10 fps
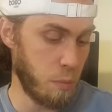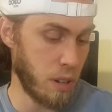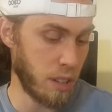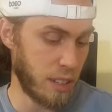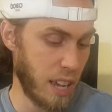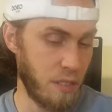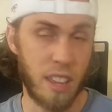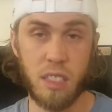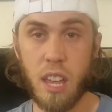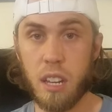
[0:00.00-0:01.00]
but kind of
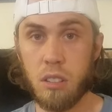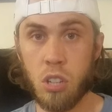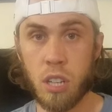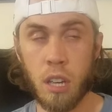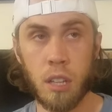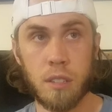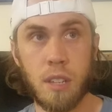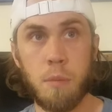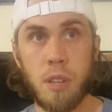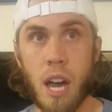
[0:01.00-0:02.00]
athletic looking at the
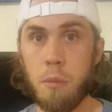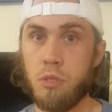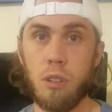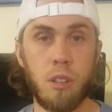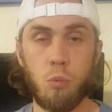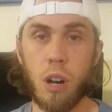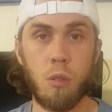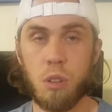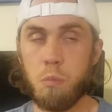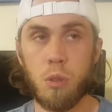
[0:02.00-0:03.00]
same time, so you can wear it
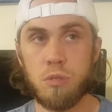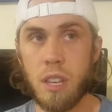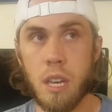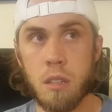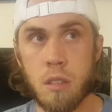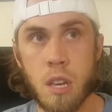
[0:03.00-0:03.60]
with most things.